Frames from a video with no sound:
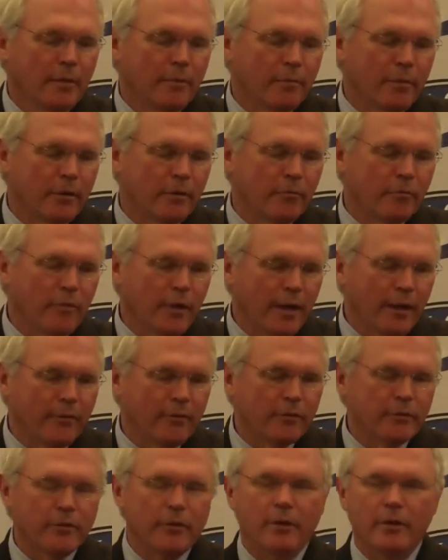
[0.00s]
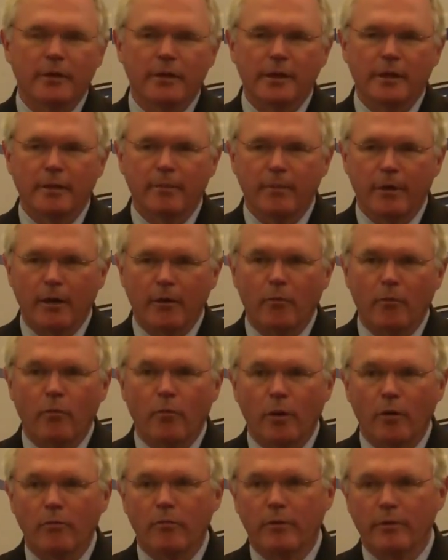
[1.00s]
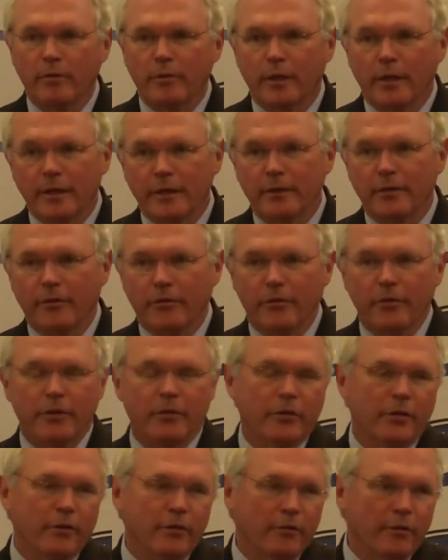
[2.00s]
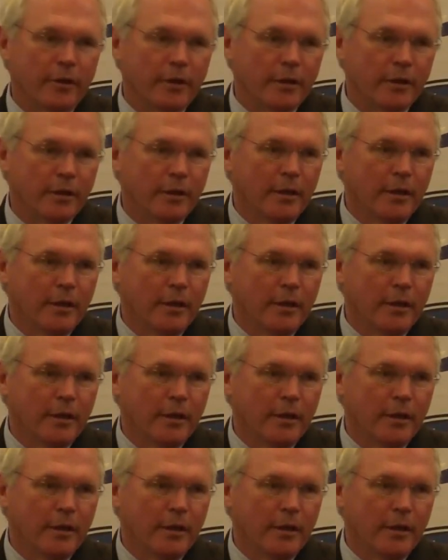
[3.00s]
but rather talking about what we would like to see Syria